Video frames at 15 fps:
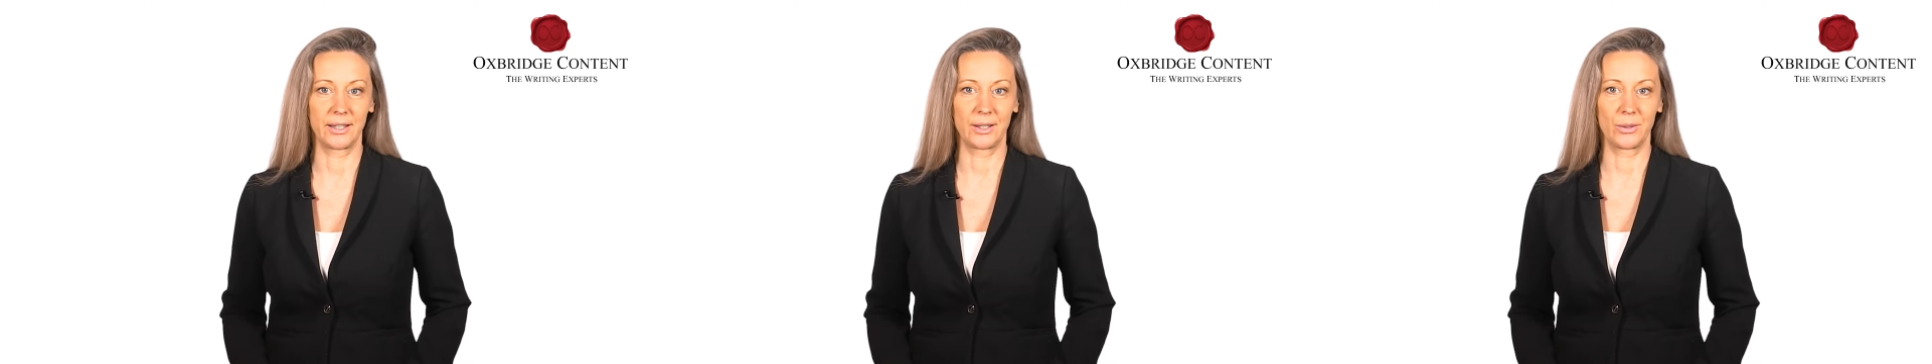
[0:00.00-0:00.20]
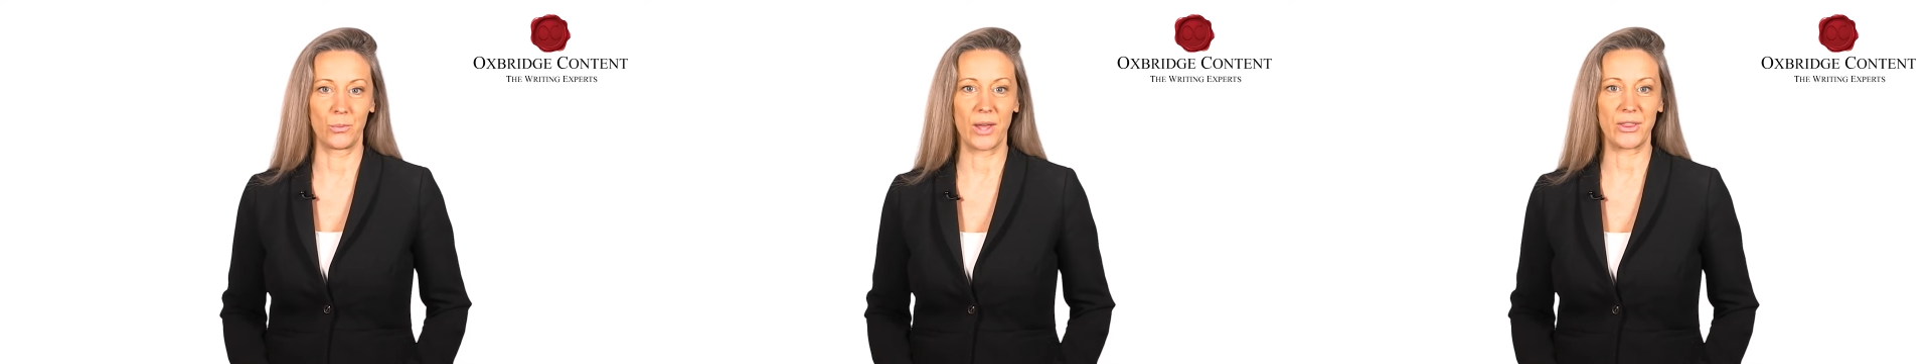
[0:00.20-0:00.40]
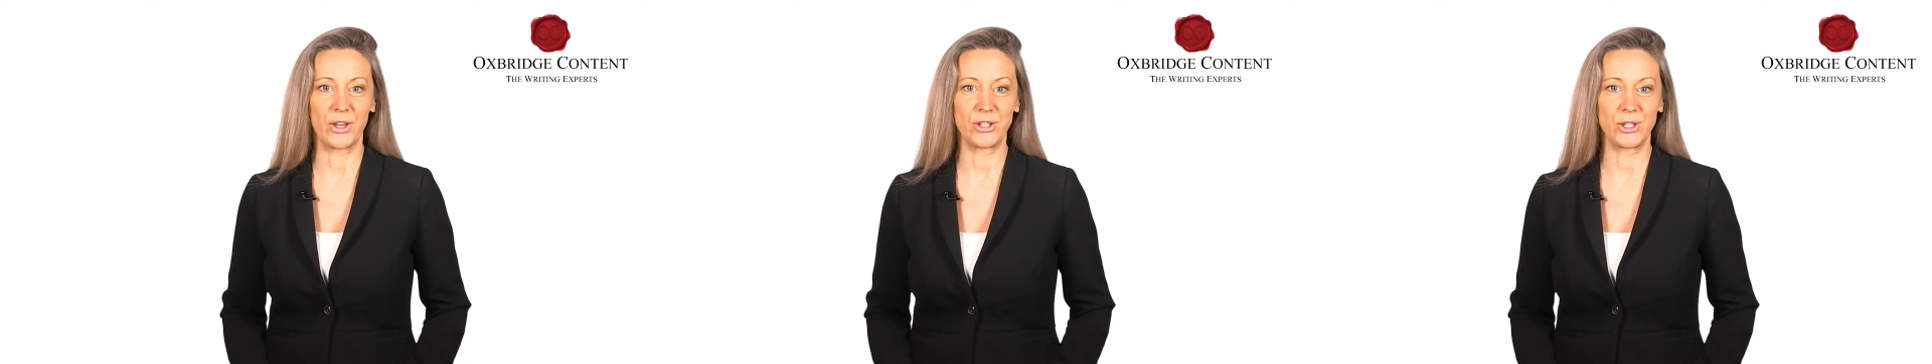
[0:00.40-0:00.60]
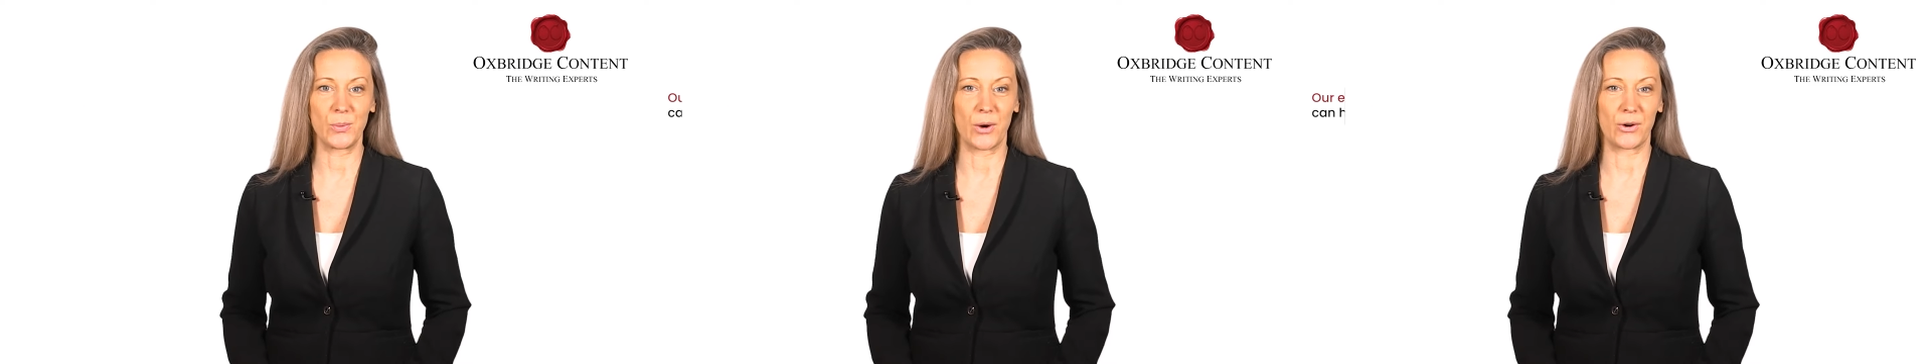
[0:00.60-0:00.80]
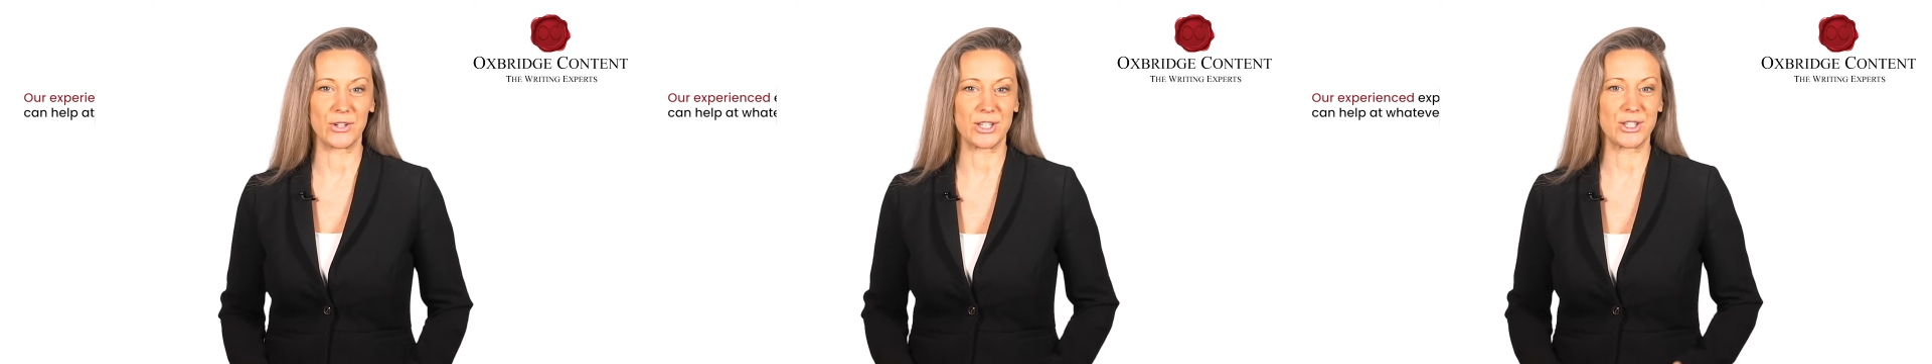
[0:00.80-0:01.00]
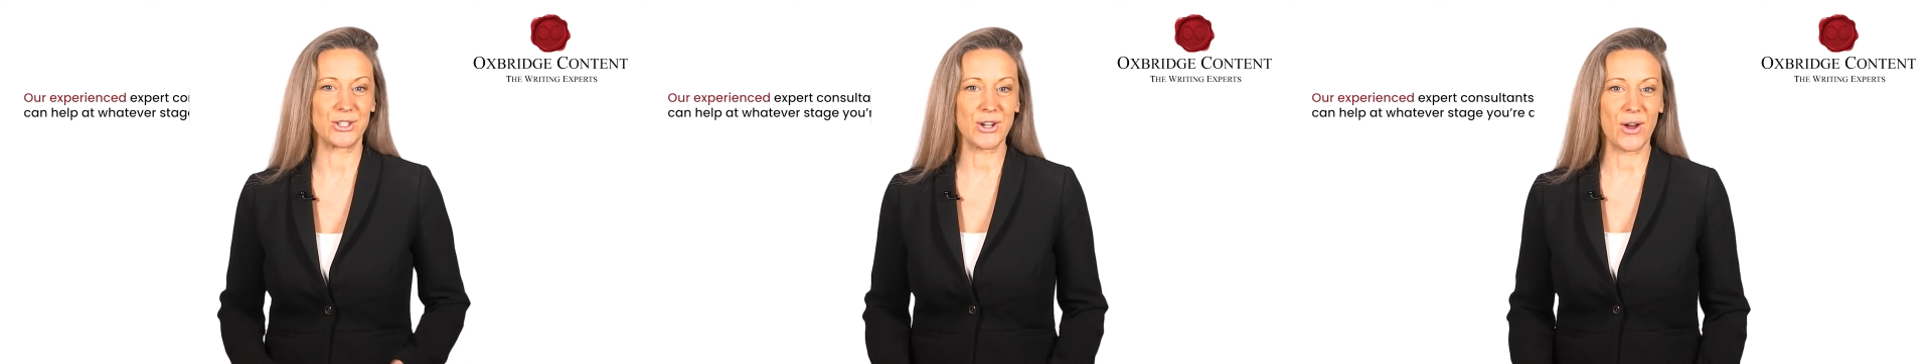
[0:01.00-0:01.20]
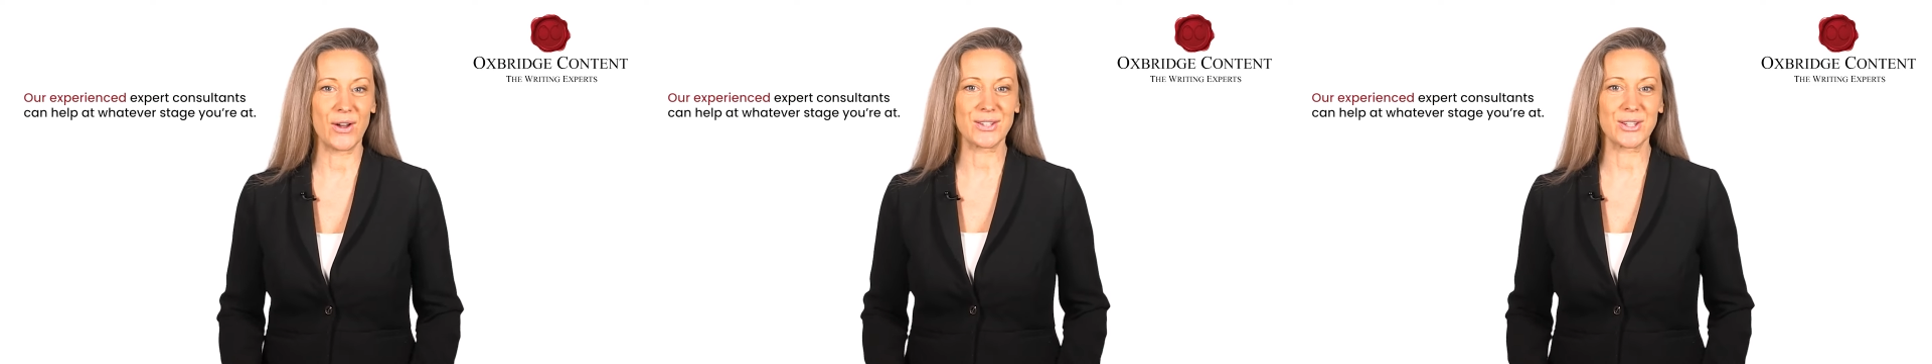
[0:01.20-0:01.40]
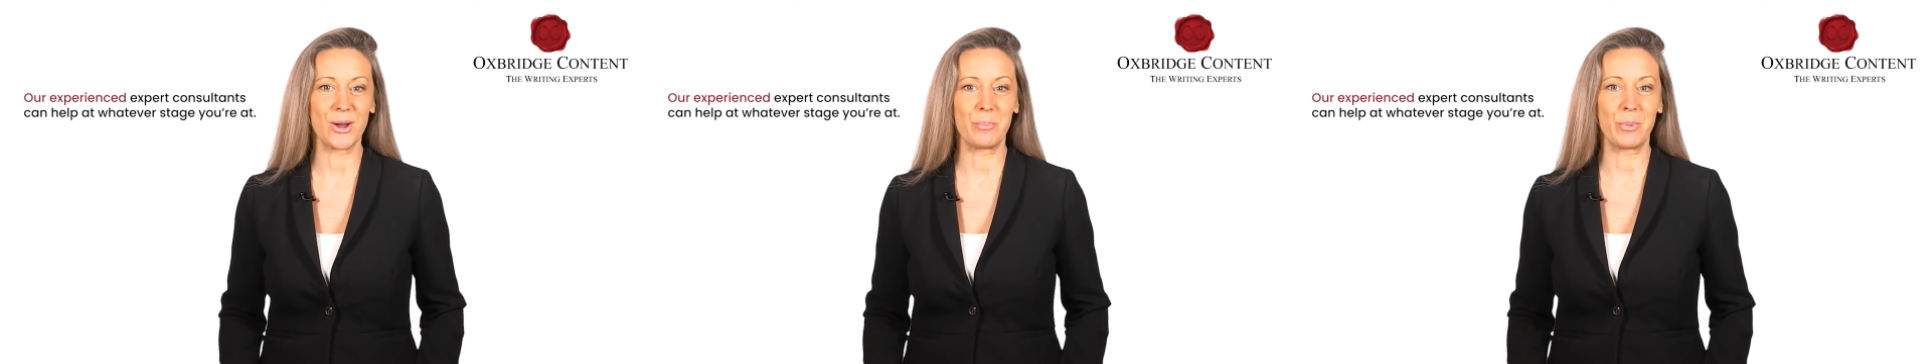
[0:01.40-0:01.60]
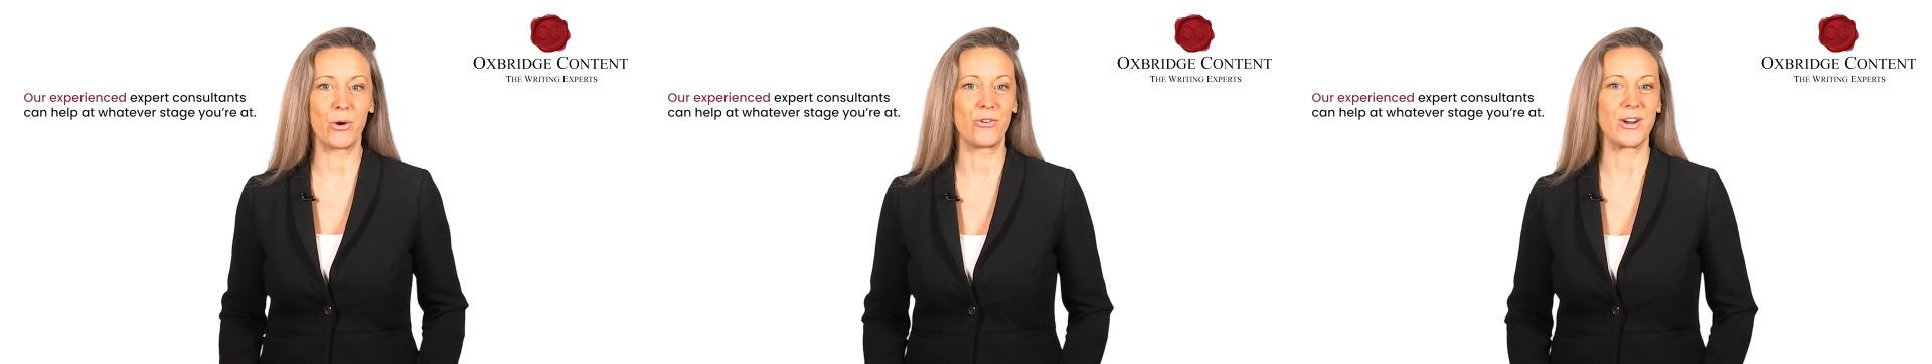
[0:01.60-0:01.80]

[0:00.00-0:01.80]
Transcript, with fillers: Whether you are a startup